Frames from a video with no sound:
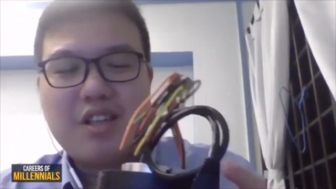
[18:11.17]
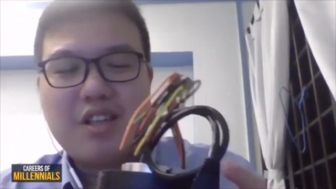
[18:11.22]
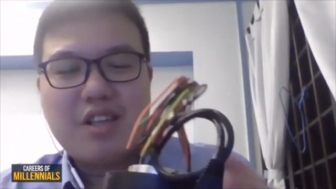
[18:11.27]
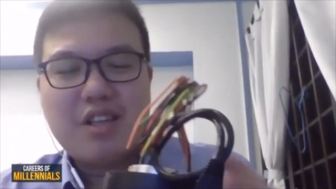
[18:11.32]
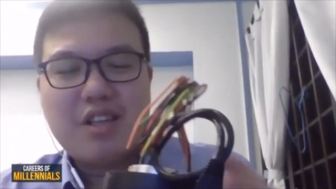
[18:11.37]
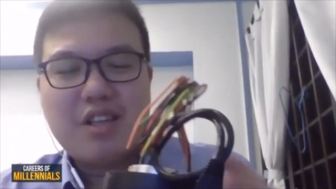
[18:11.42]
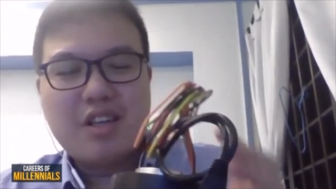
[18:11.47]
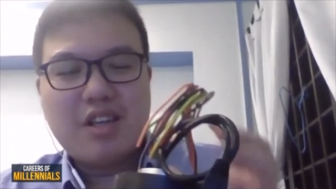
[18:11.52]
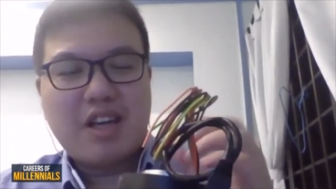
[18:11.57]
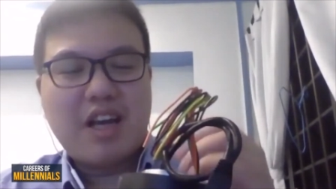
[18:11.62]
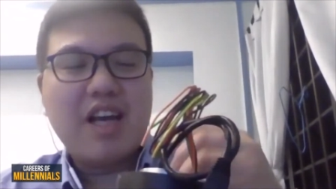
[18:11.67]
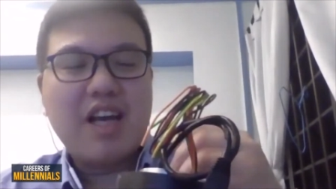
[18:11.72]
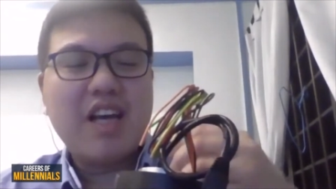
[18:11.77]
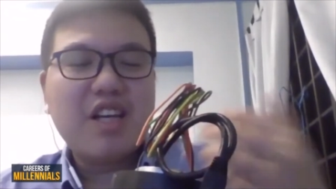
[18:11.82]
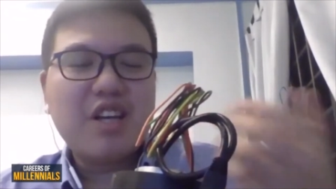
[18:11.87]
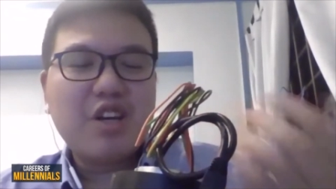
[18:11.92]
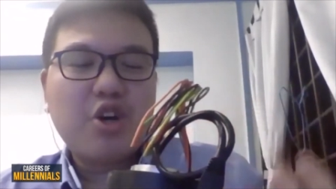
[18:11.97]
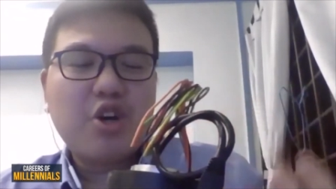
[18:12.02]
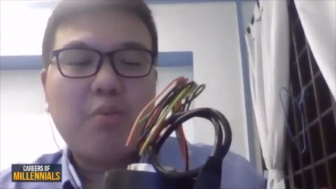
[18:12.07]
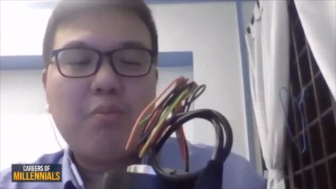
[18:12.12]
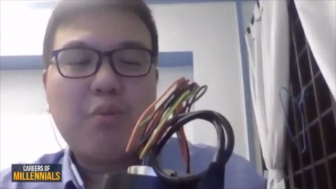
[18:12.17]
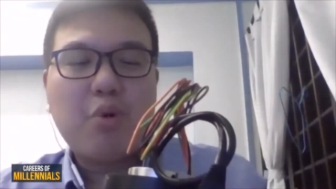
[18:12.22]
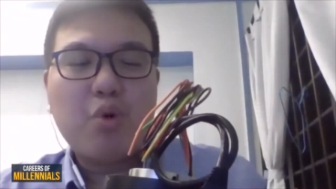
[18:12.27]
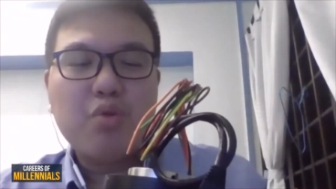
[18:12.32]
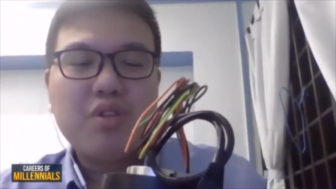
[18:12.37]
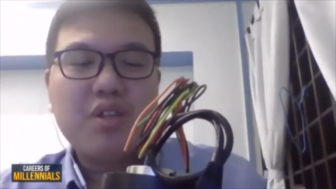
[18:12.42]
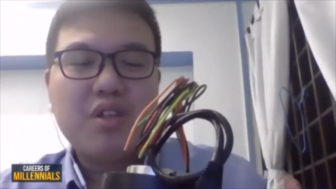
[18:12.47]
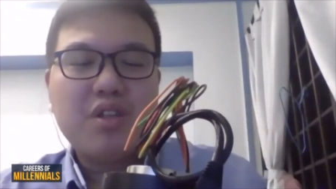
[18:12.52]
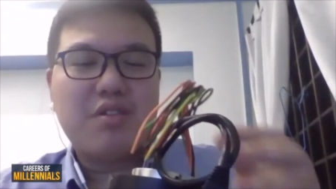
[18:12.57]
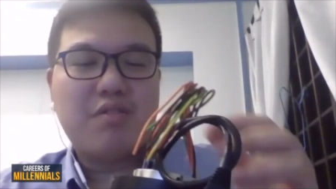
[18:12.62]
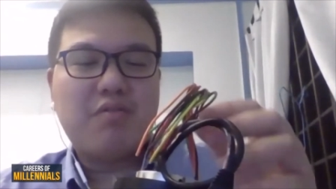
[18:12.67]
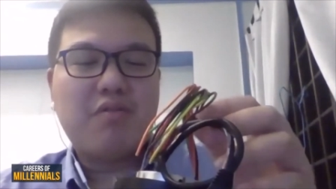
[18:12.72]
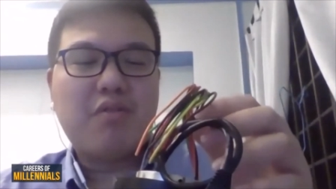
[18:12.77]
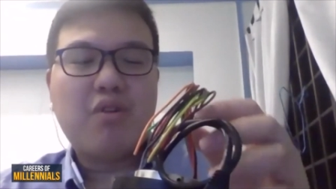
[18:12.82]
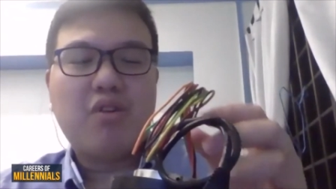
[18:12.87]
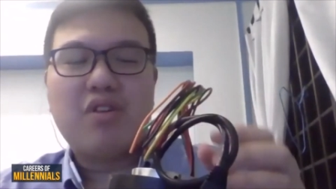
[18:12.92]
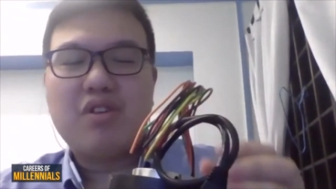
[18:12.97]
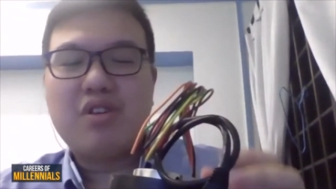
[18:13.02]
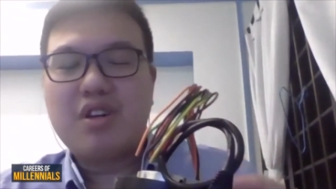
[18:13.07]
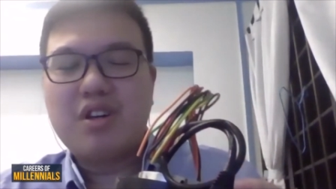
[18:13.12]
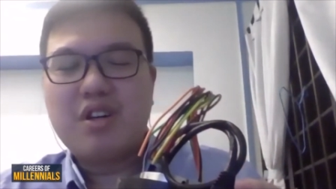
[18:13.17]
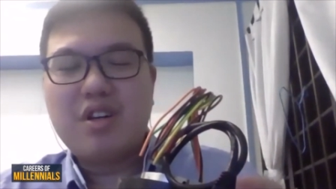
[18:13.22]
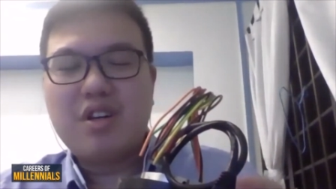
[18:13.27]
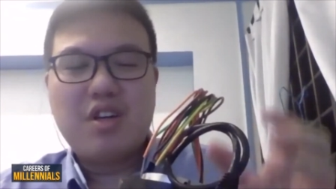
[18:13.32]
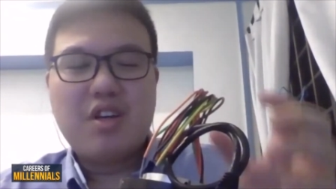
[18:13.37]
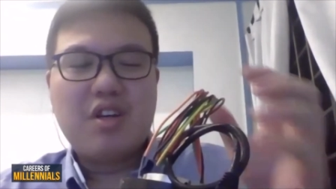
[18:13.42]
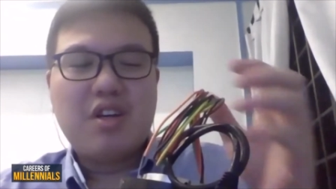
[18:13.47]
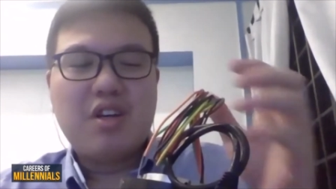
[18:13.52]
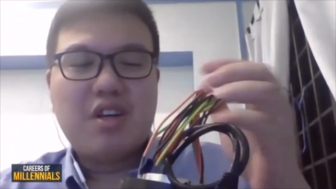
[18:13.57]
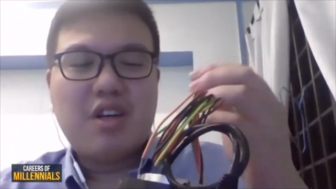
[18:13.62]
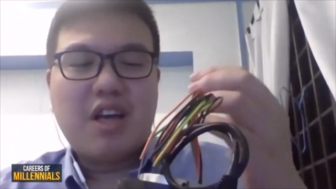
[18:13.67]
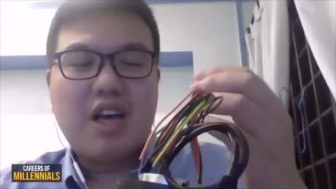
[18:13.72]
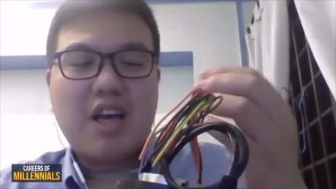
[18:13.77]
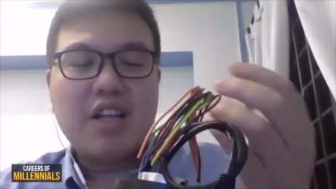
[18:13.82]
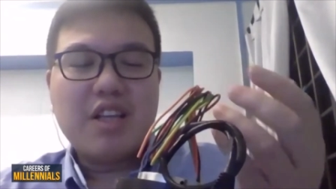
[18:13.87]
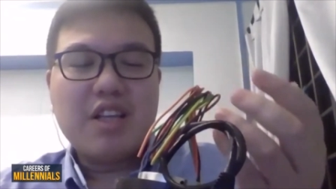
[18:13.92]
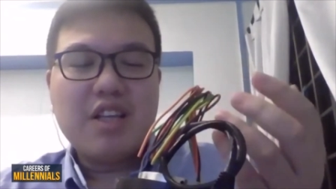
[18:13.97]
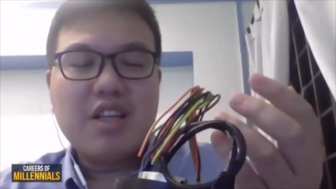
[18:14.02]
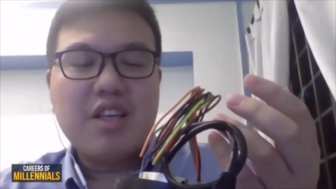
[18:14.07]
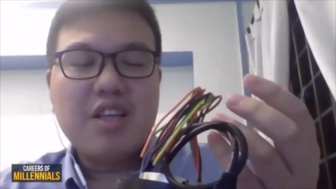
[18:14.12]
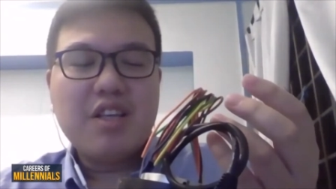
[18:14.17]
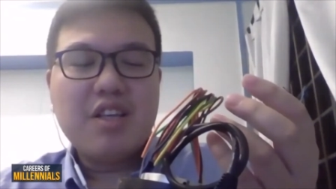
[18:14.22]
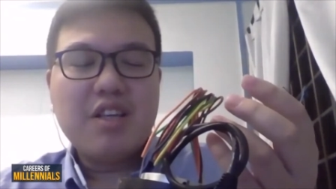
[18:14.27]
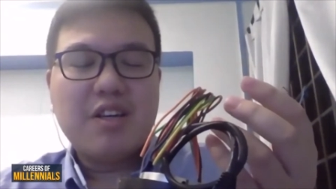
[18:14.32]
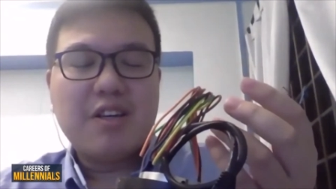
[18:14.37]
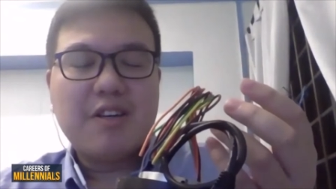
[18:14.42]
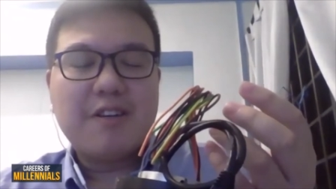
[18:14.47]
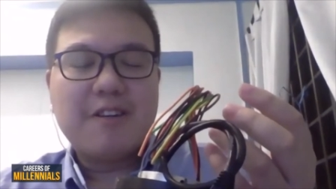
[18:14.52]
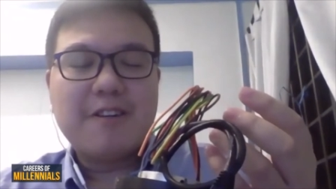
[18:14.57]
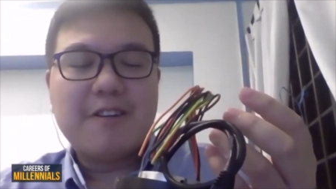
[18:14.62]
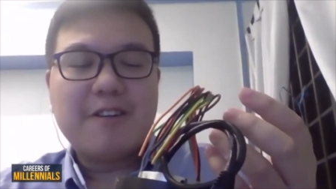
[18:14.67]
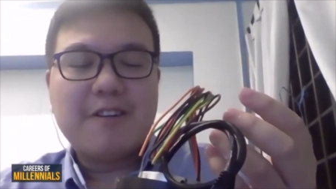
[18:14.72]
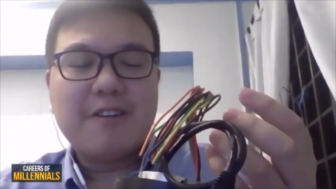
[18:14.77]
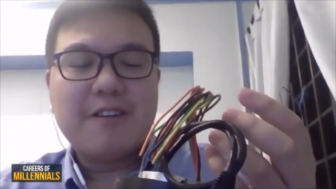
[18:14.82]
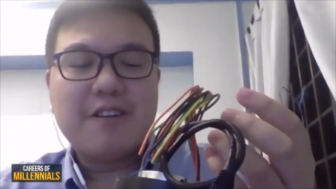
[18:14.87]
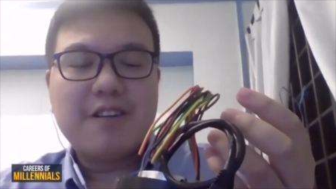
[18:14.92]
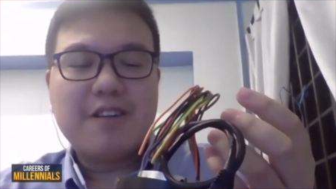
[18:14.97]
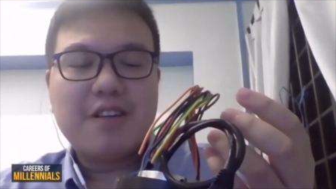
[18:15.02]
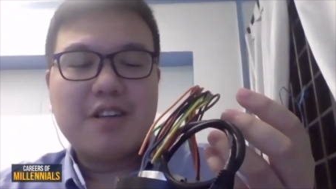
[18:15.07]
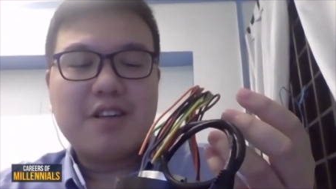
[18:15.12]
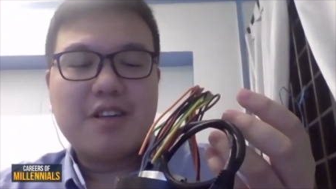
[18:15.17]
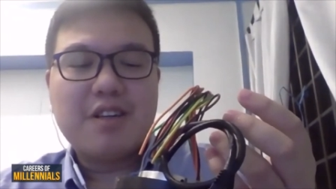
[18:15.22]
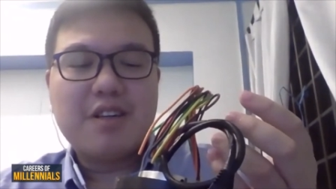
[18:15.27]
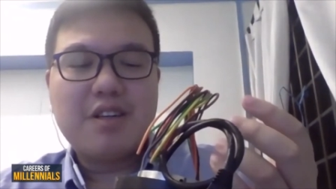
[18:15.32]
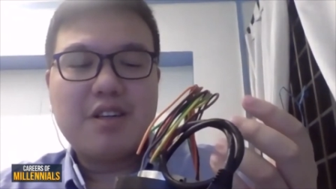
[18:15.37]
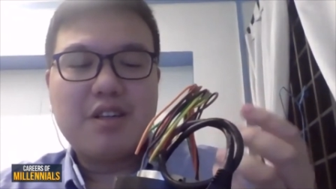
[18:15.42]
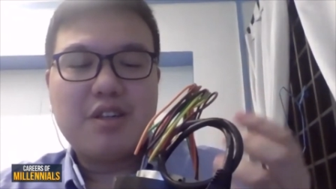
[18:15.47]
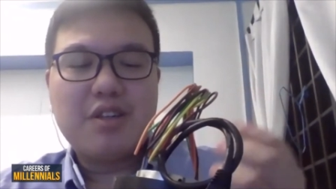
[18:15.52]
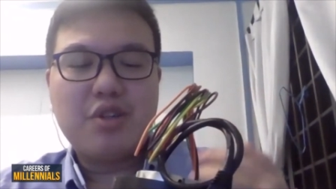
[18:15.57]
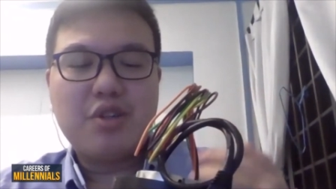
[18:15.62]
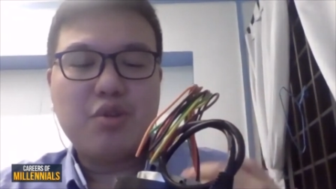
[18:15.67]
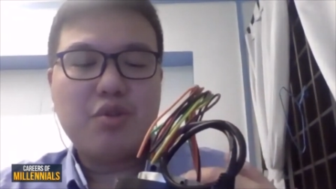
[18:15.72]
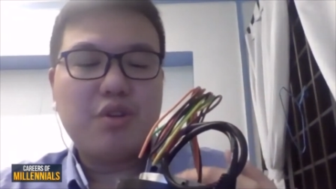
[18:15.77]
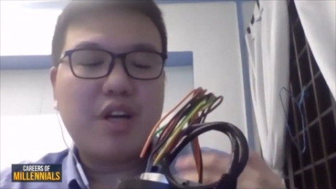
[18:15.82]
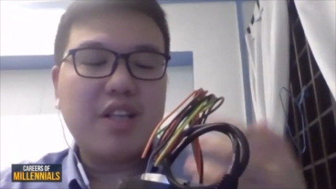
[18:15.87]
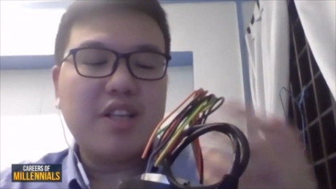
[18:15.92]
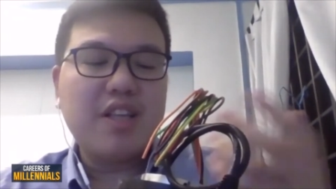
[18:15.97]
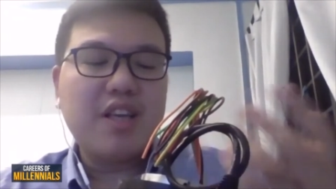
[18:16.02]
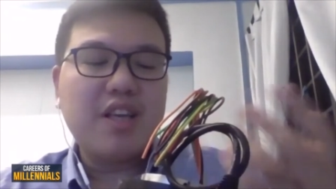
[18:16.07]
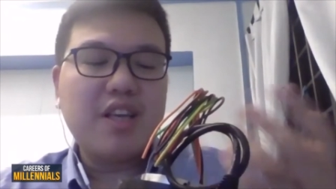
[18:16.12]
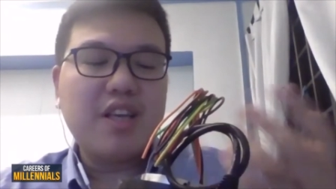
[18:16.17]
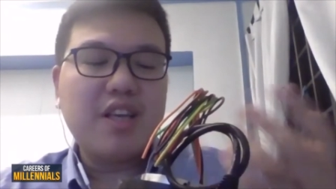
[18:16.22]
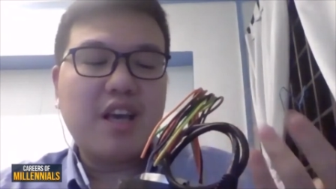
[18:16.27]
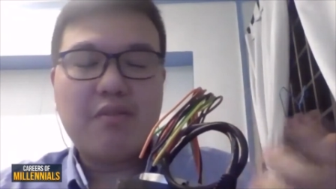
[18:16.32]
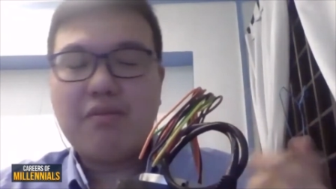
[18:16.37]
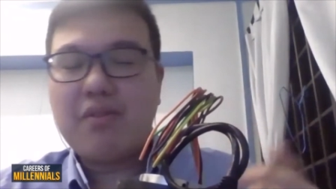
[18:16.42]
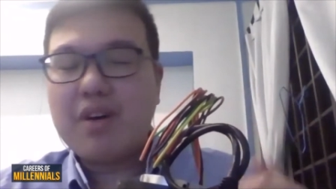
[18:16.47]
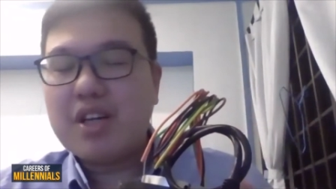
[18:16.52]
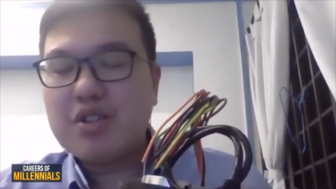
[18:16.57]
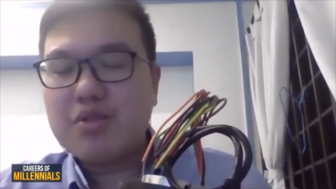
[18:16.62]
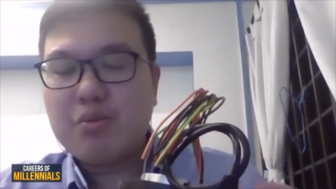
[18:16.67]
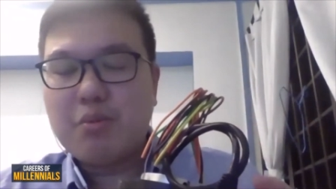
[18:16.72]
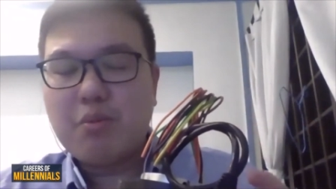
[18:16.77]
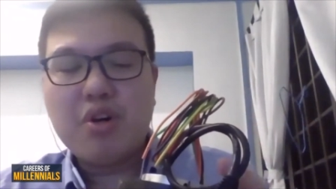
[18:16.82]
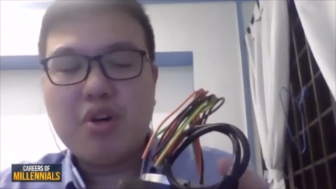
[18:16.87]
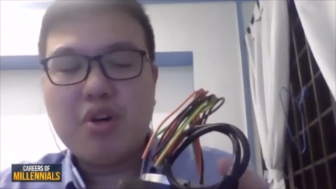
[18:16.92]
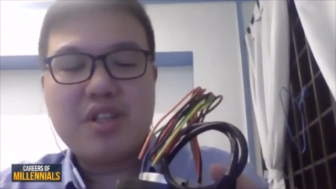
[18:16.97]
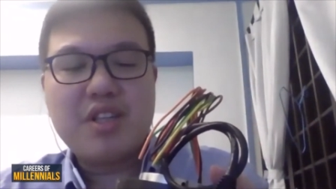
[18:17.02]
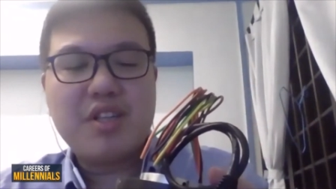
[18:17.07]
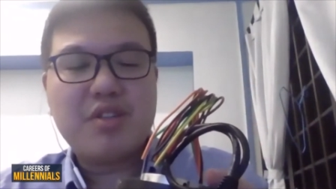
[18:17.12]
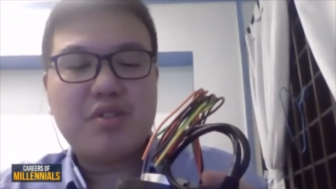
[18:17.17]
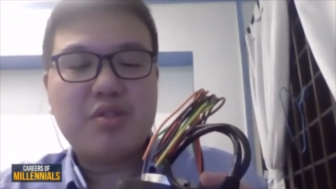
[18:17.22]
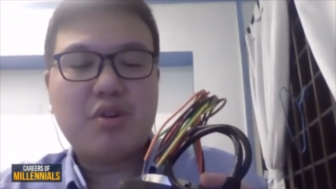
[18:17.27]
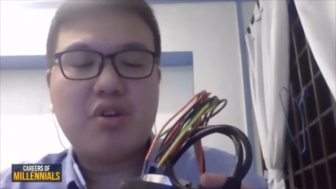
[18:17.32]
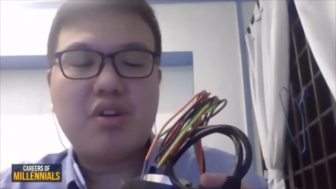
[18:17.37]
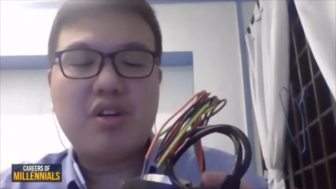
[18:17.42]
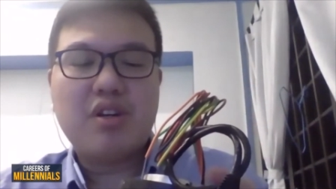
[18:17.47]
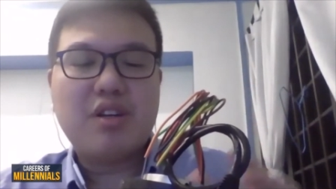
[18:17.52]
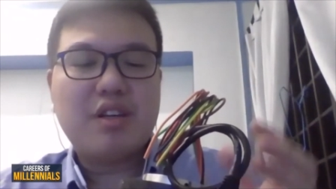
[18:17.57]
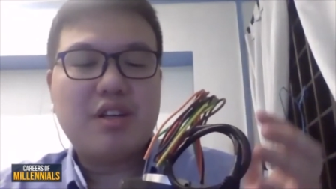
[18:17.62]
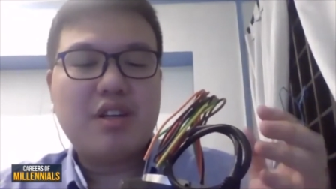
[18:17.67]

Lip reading: elegant component for any any advanced robotics, or